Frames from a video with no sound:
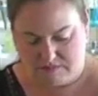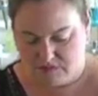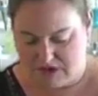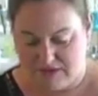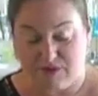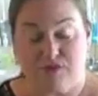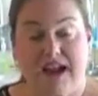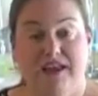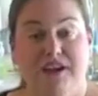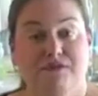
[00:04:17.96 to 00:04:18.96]
traveled
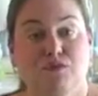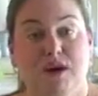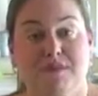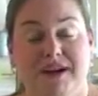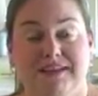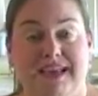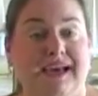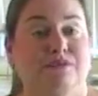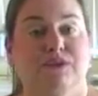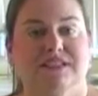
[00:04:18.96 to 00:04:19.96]
around everywhere my
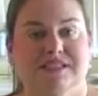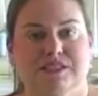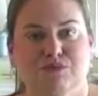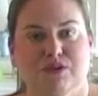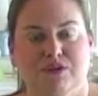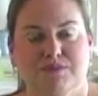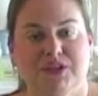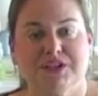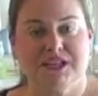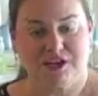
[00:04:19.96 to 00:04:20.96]
dad went since we were a
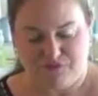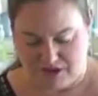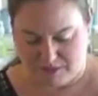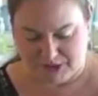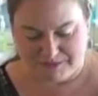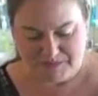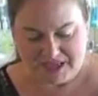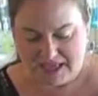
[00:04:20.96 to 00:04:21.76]
military family.